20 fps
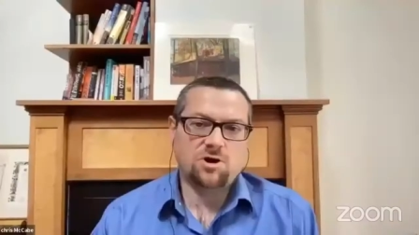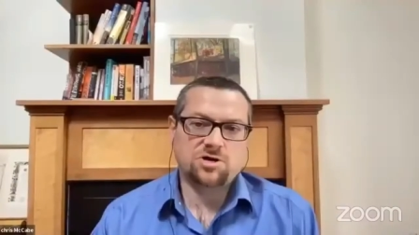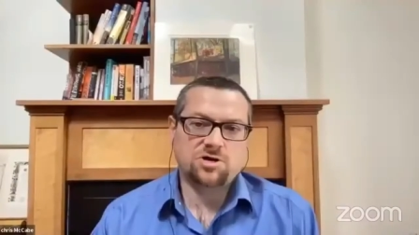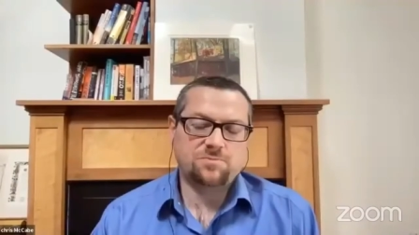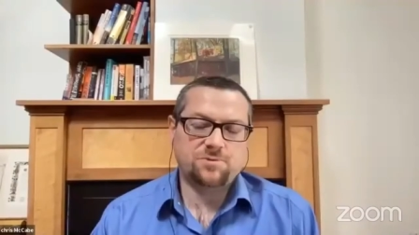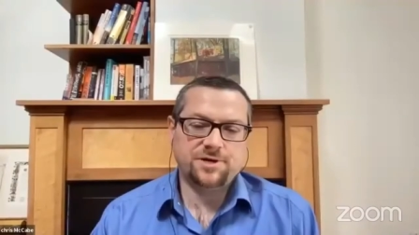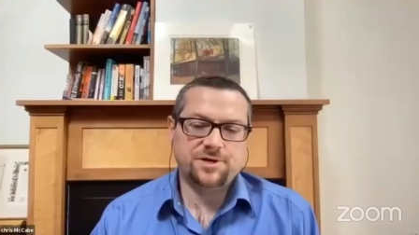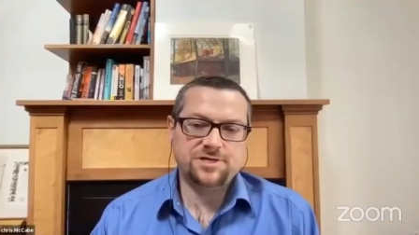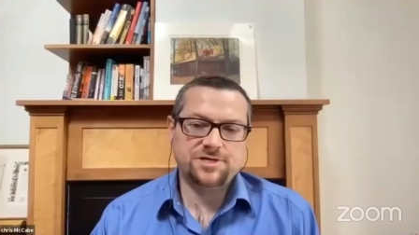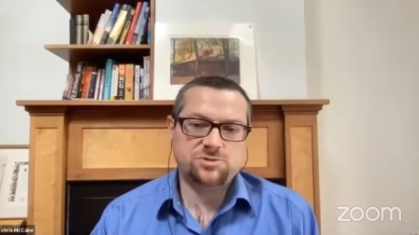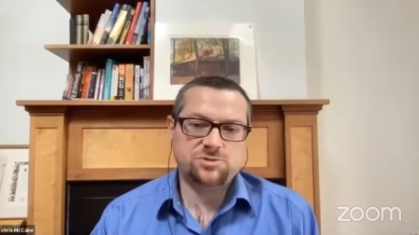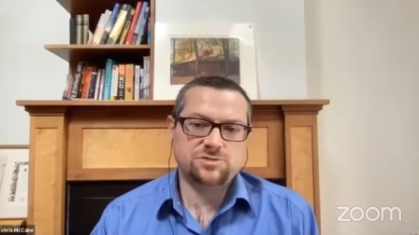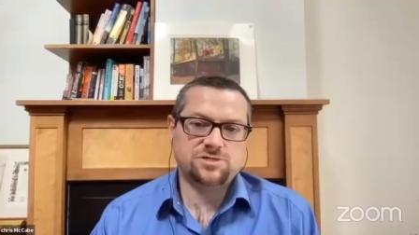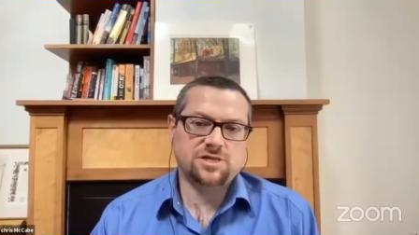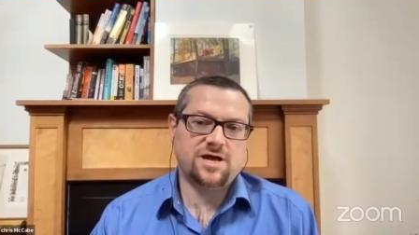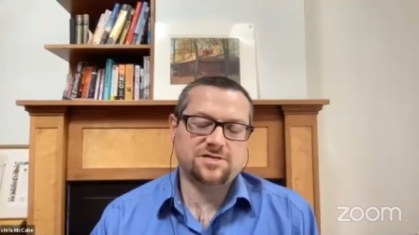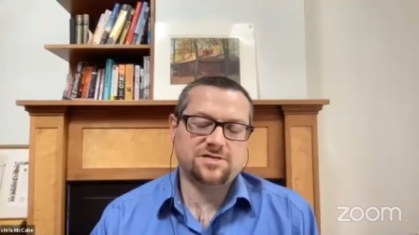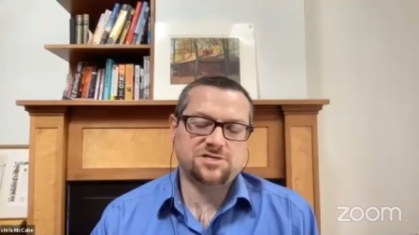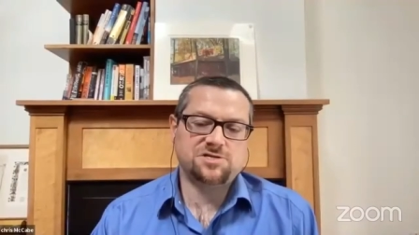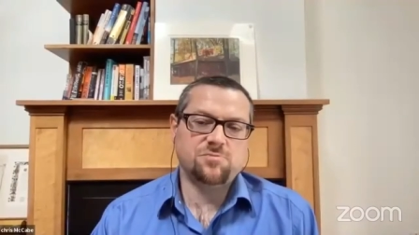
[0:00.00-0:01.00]
the marketplace was a
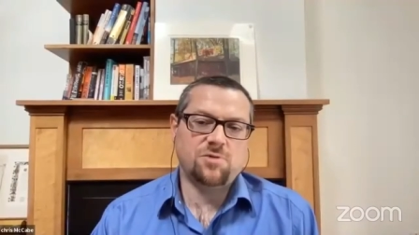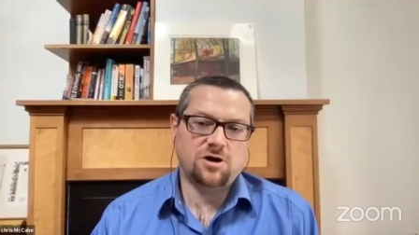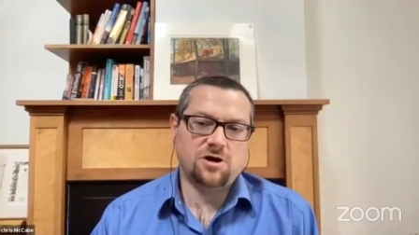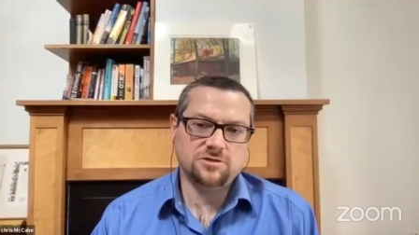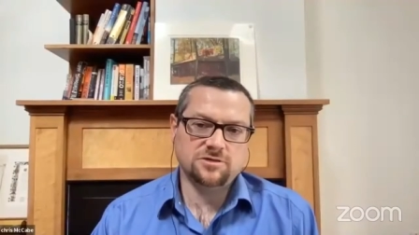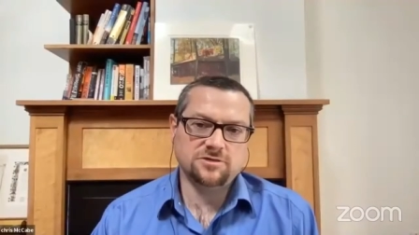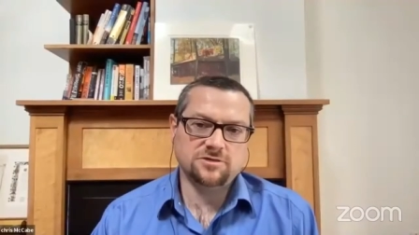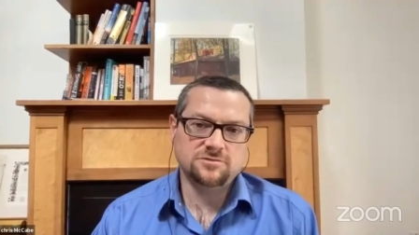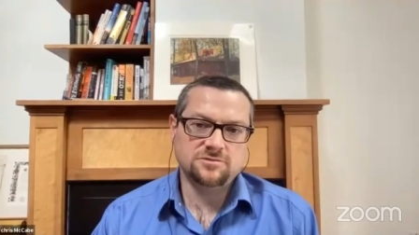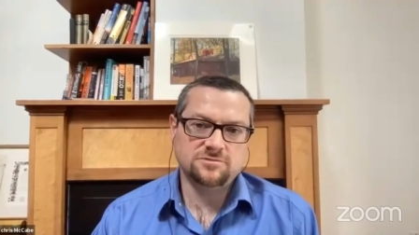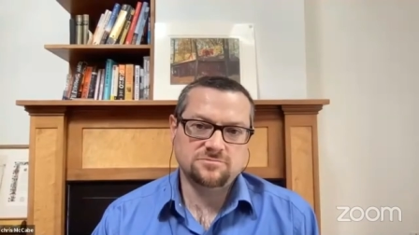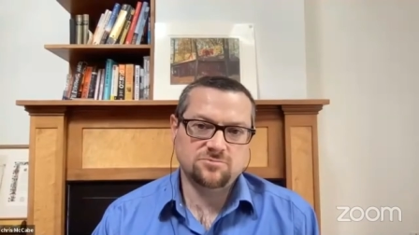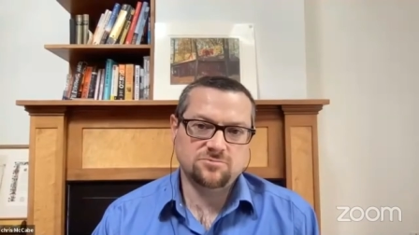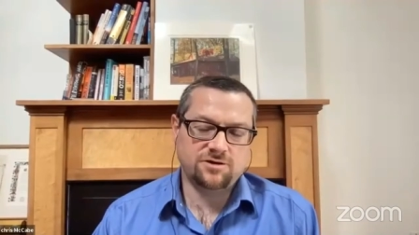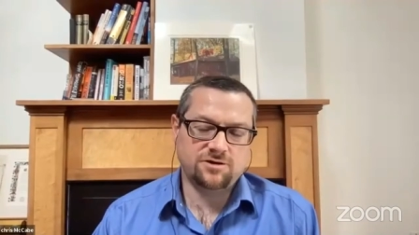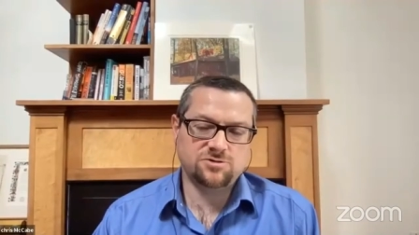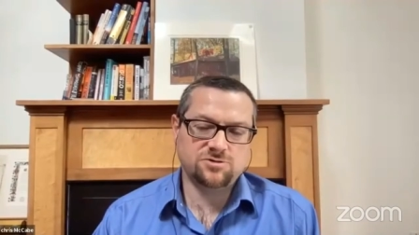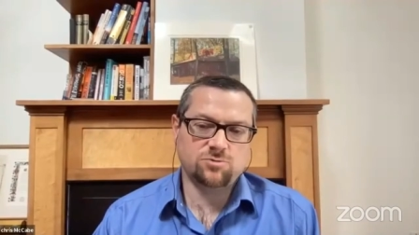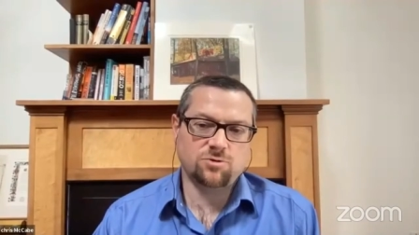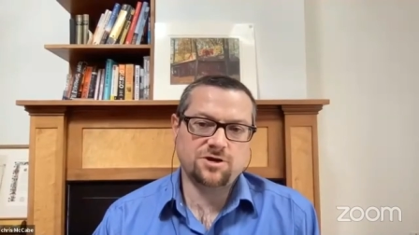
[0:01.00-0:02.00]
lot smaller
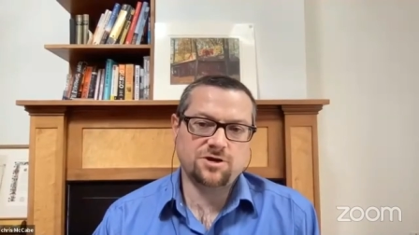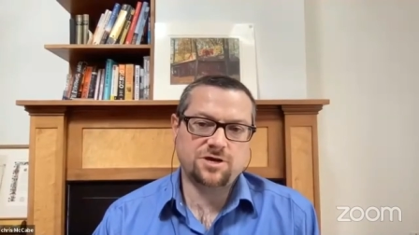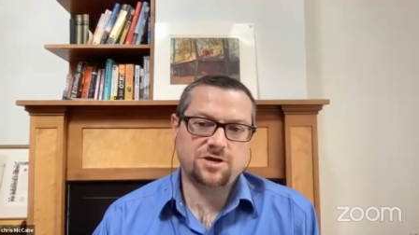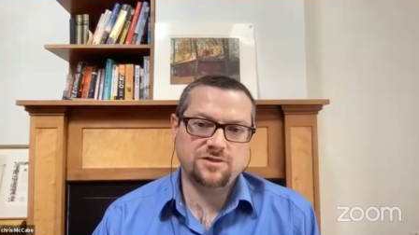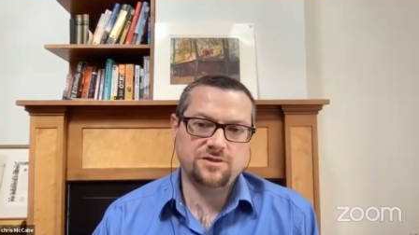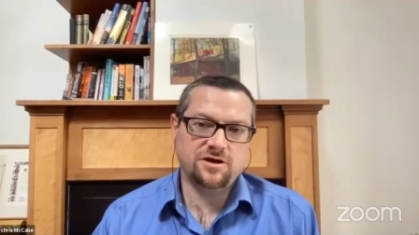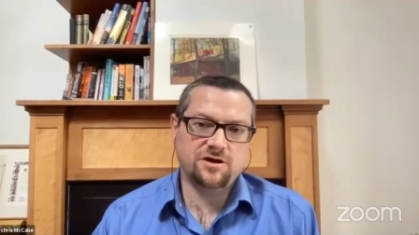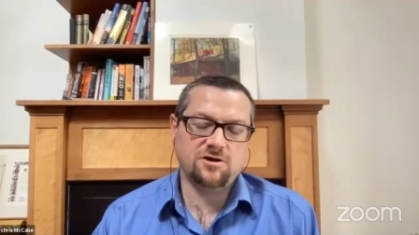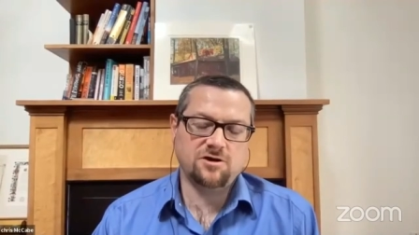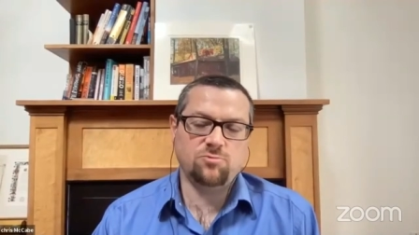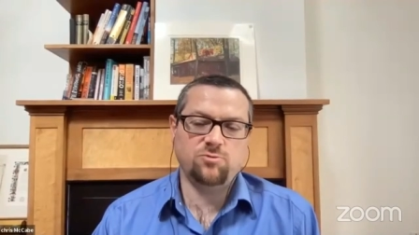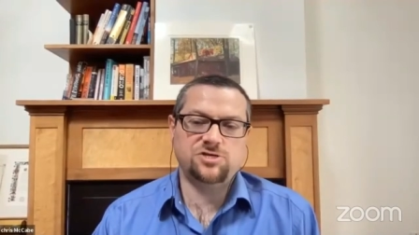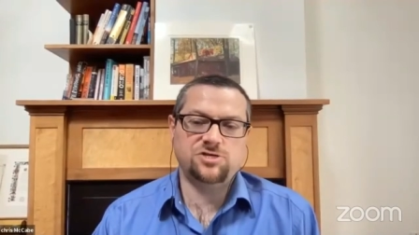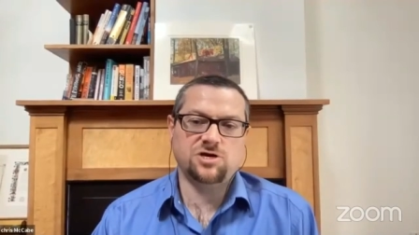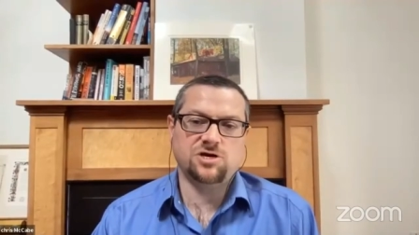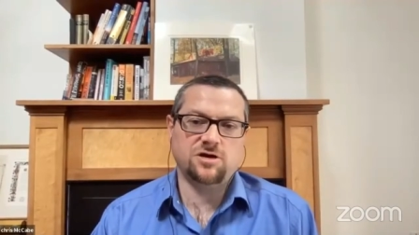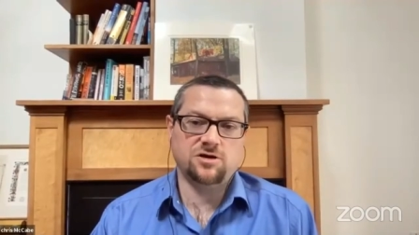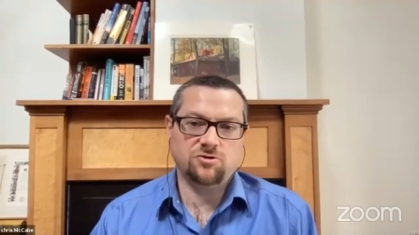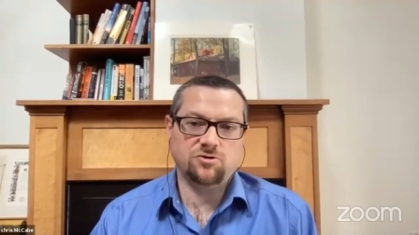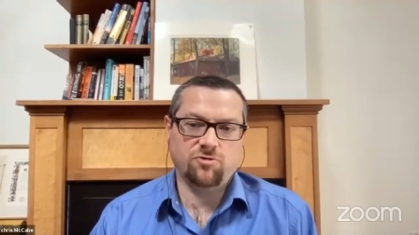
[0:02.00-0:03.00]
when i was working there we
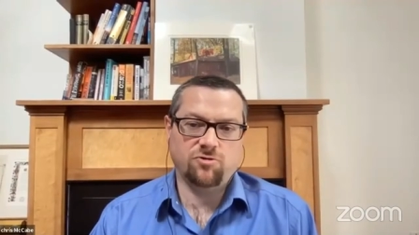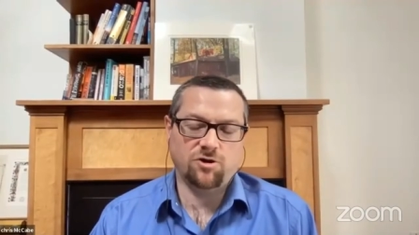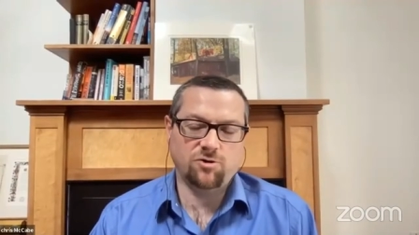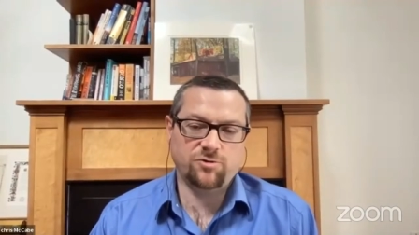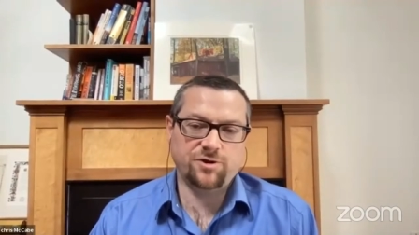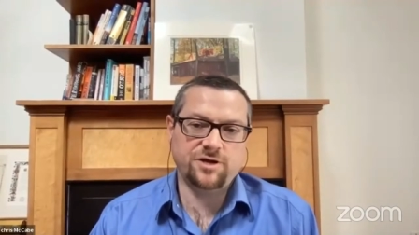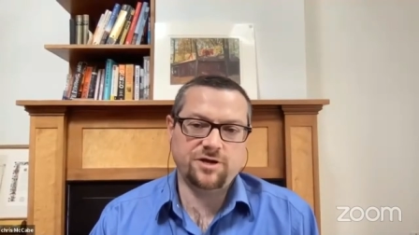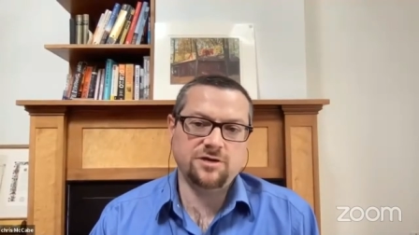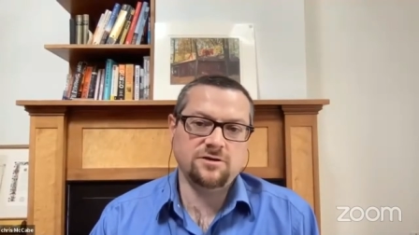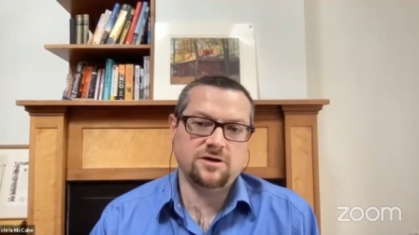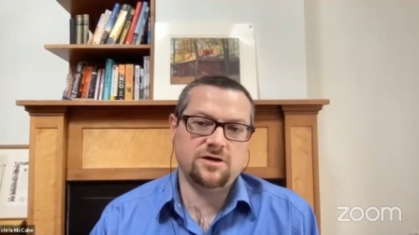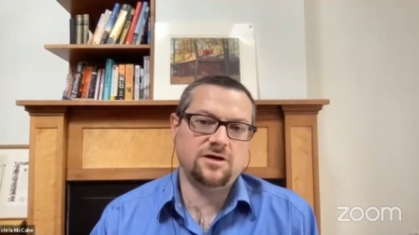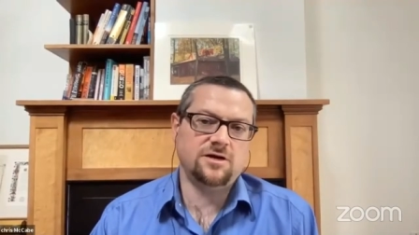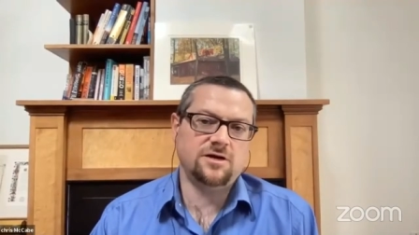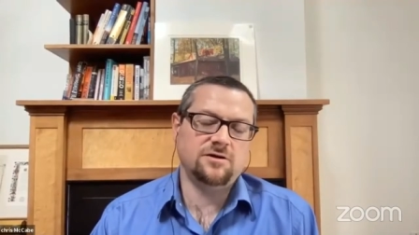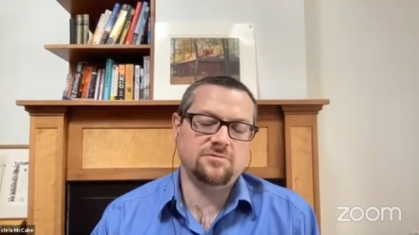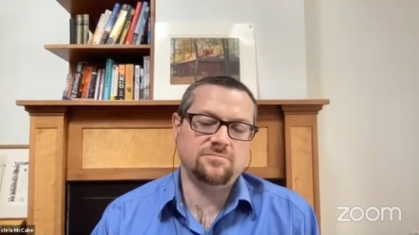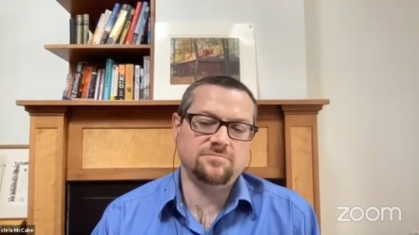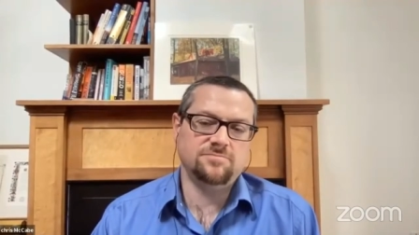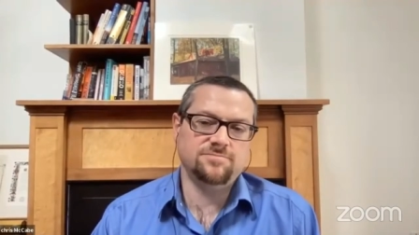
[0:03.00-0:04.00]
saw it growing
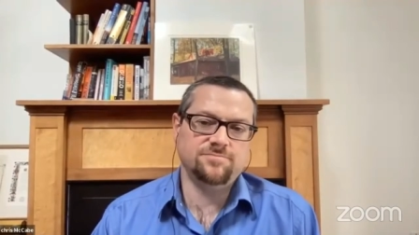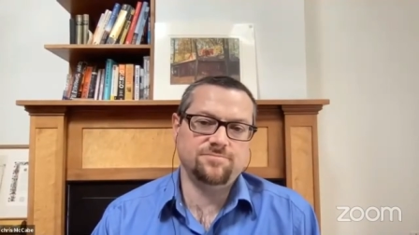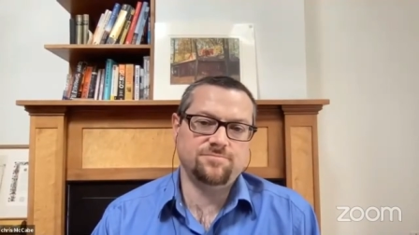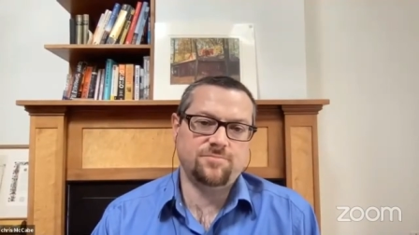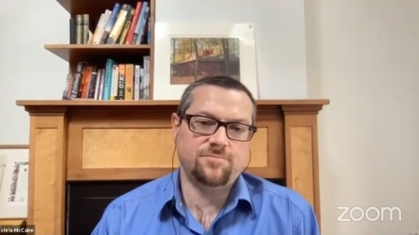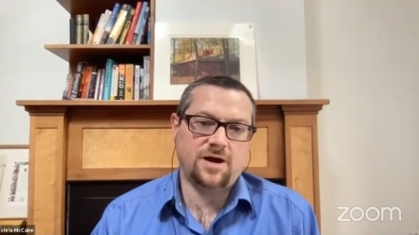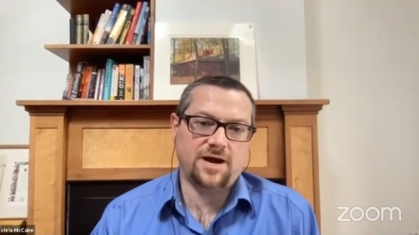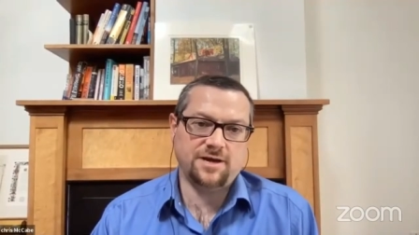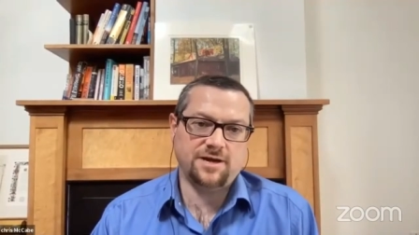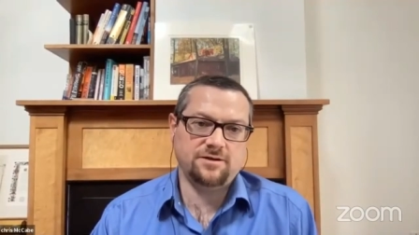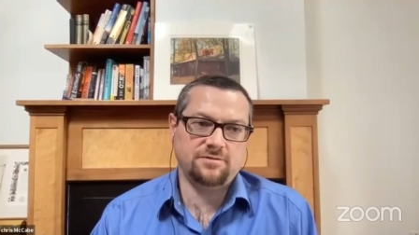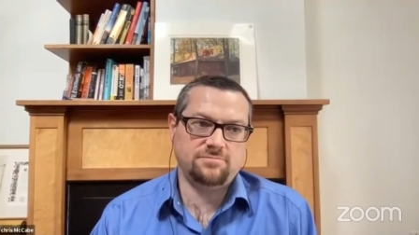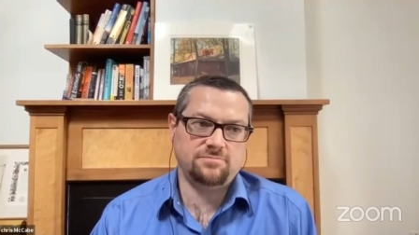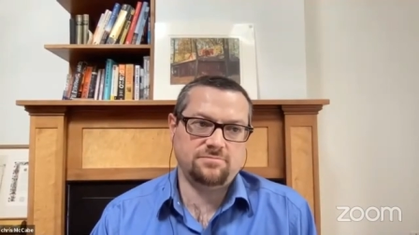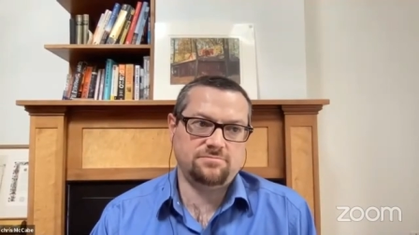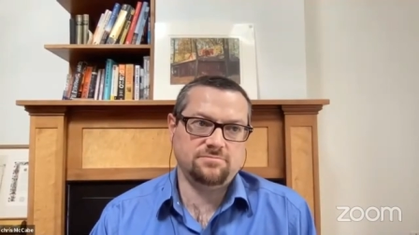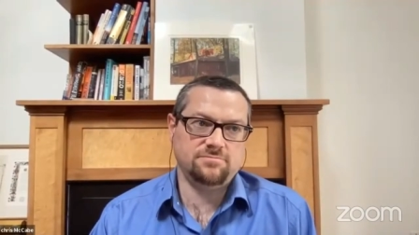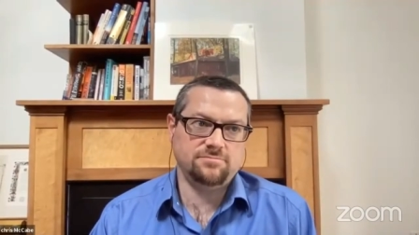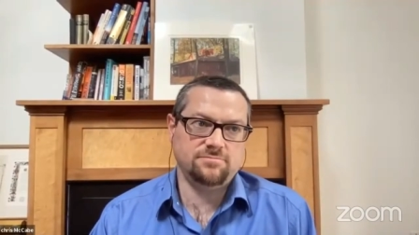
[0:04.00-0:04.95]
um, my